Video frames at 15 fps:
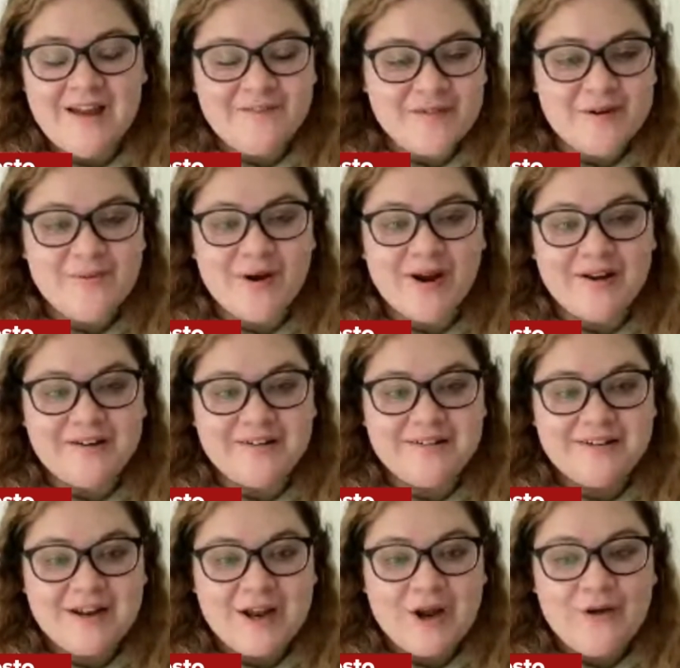everyone,
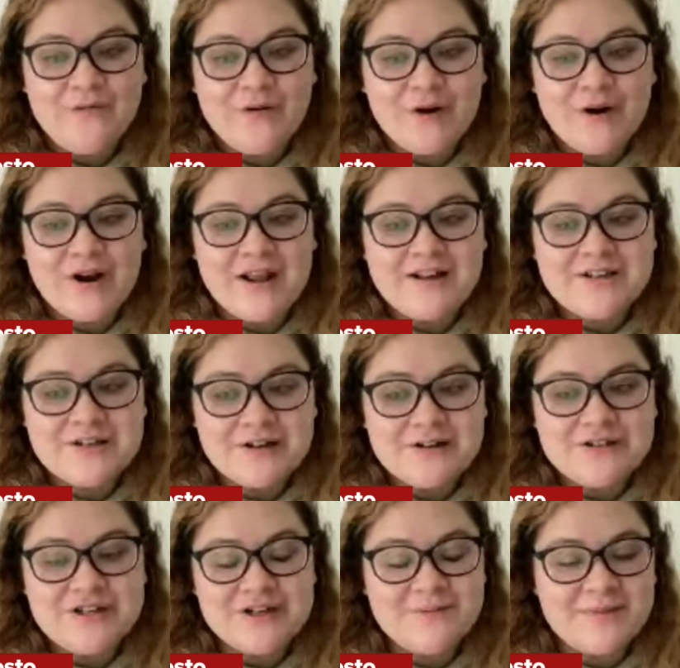for
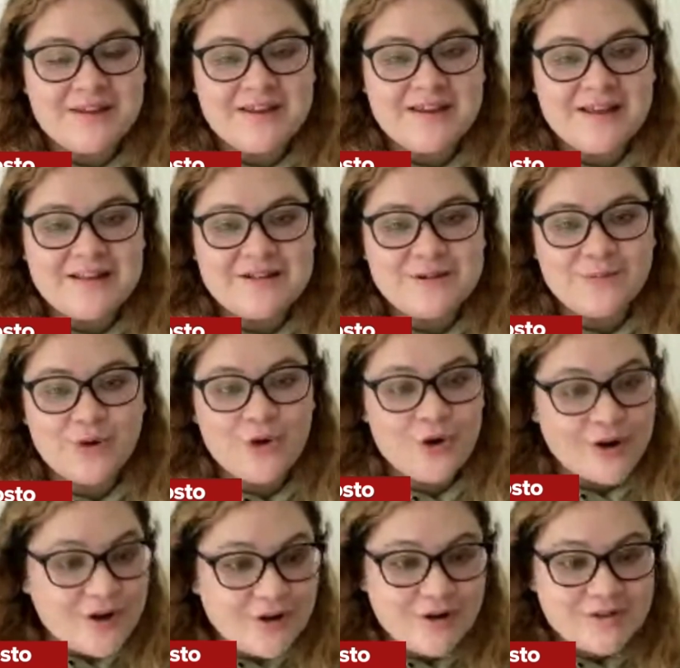indulging me in some
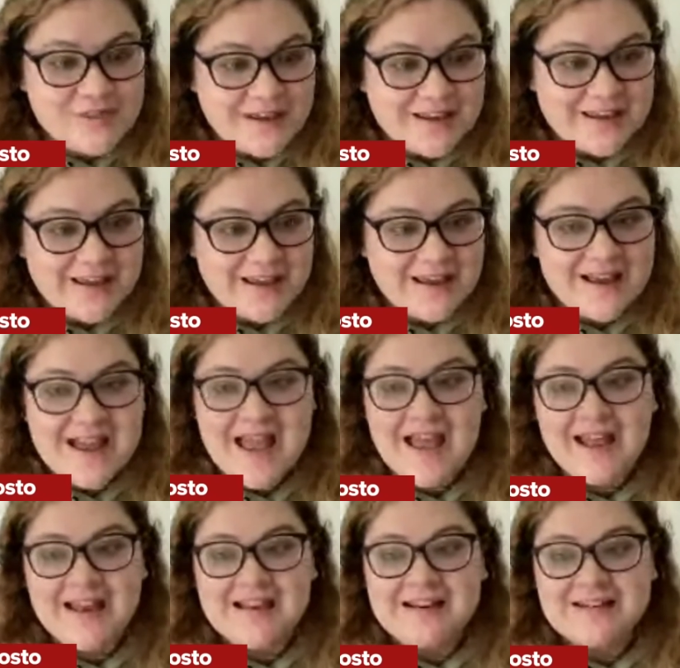critical thinking
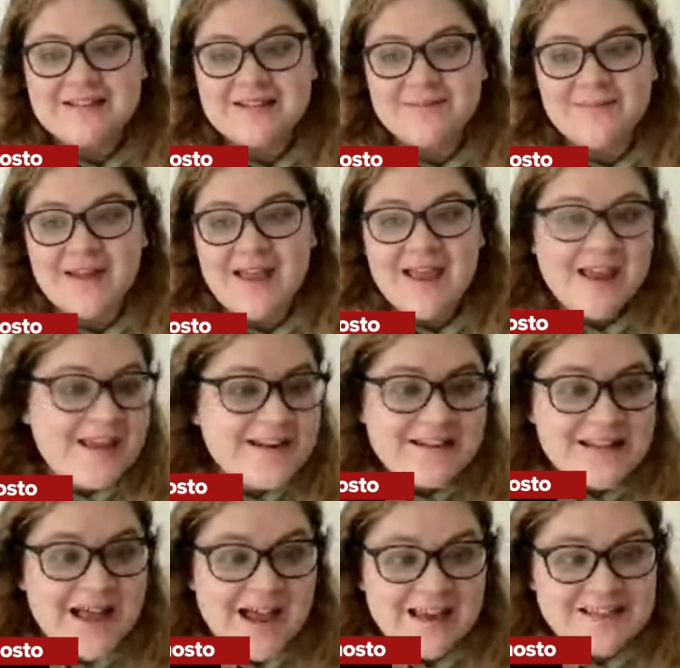and some
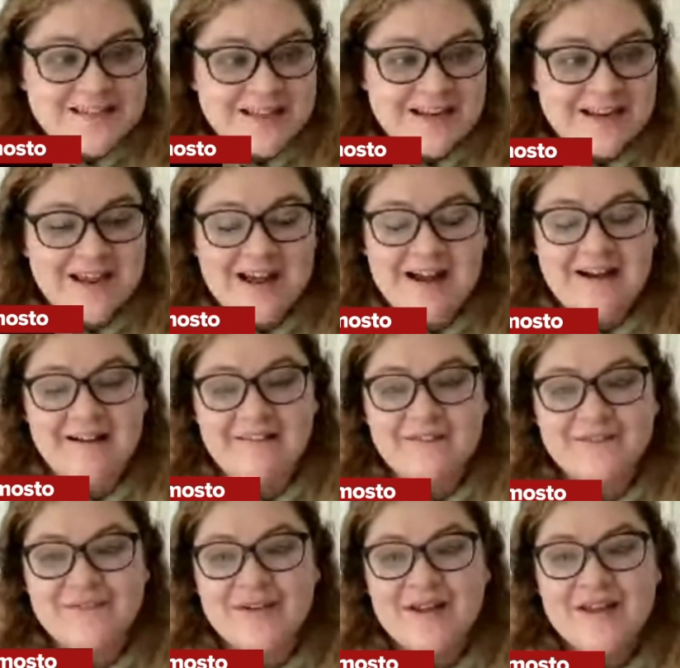analyzing
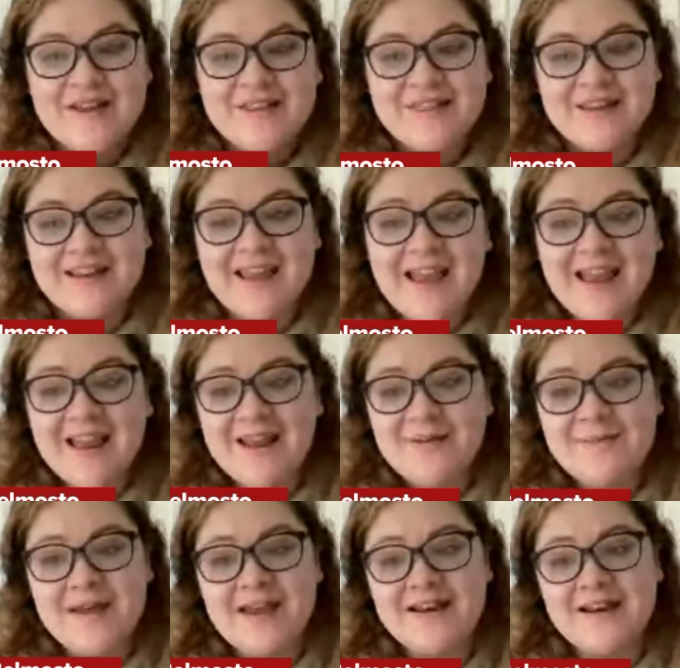of the
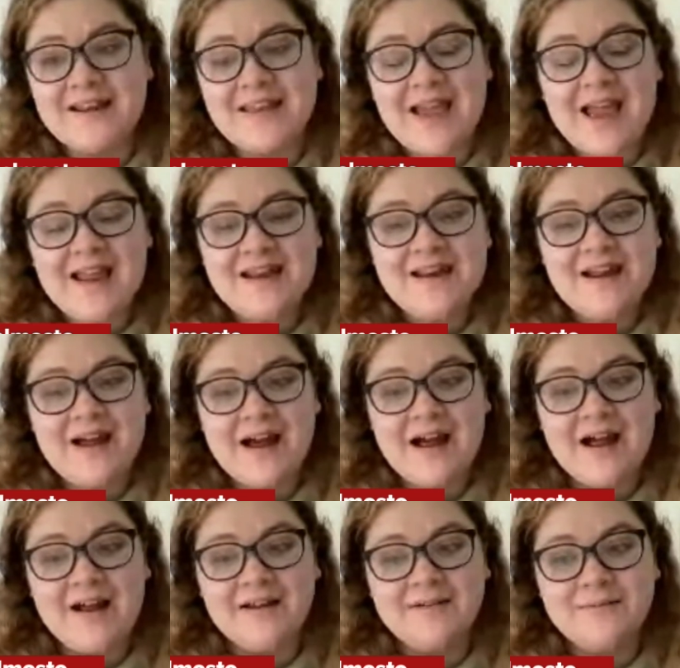game. And again,
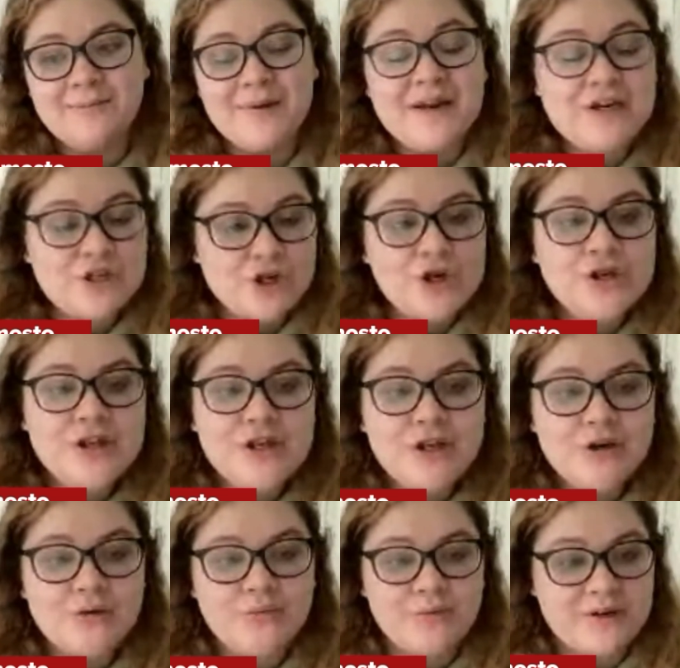make sure that
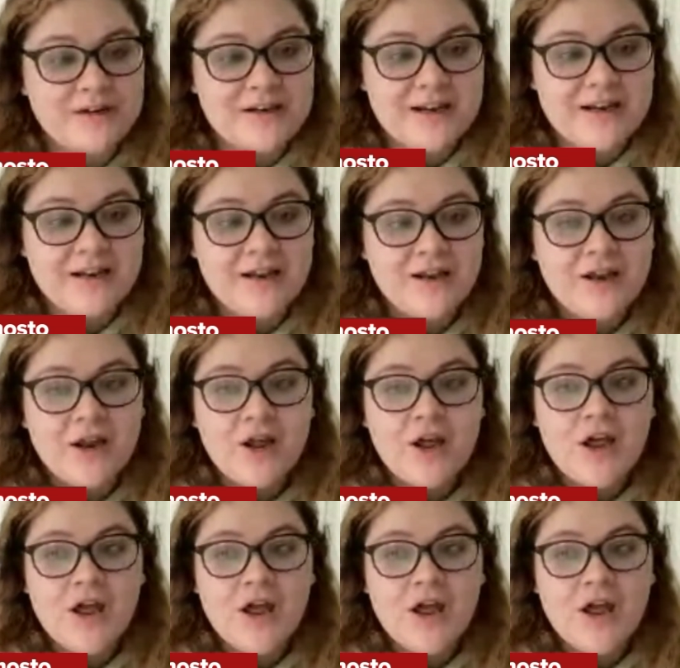you're reading